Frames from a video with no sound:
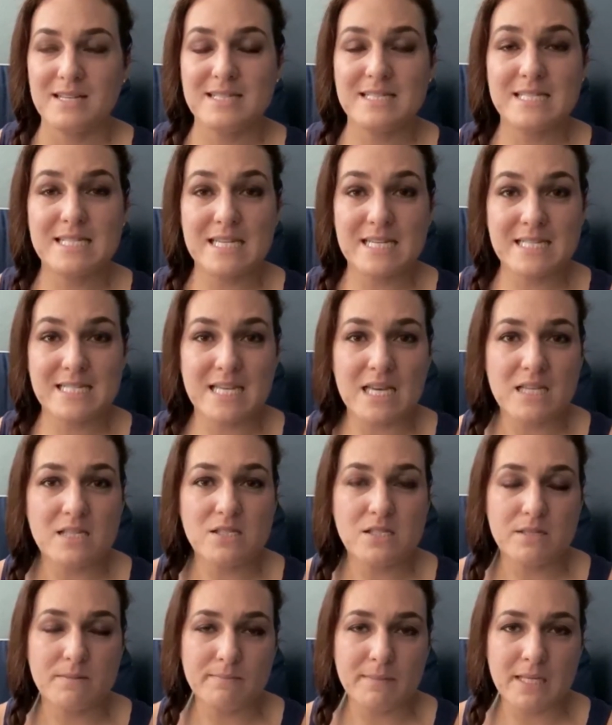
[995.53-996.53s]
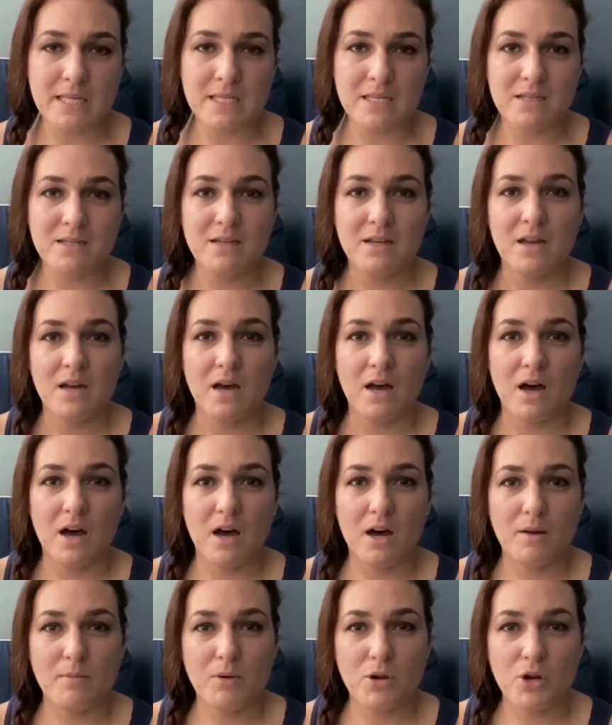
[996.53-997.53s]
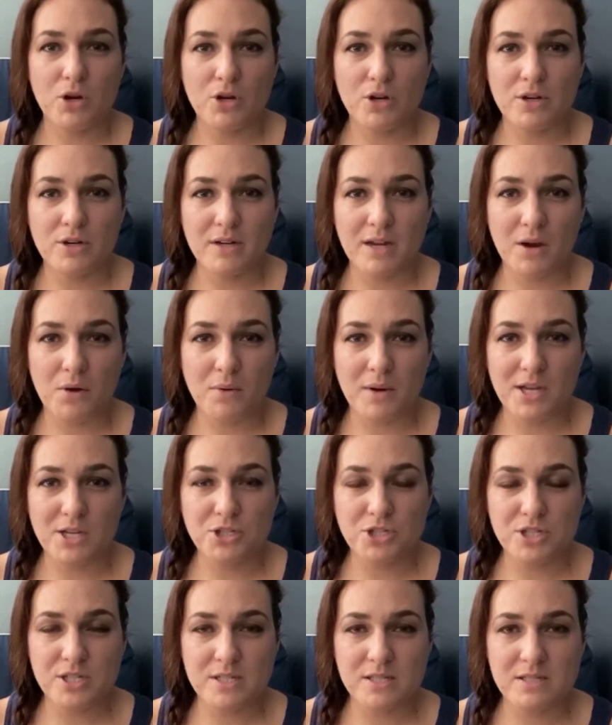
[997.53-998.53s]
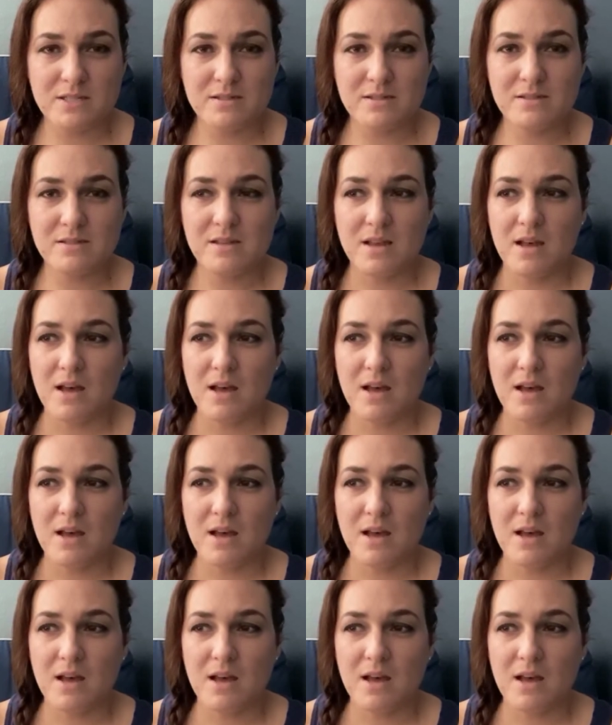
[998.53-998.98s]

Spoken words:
dictate to me her narrations,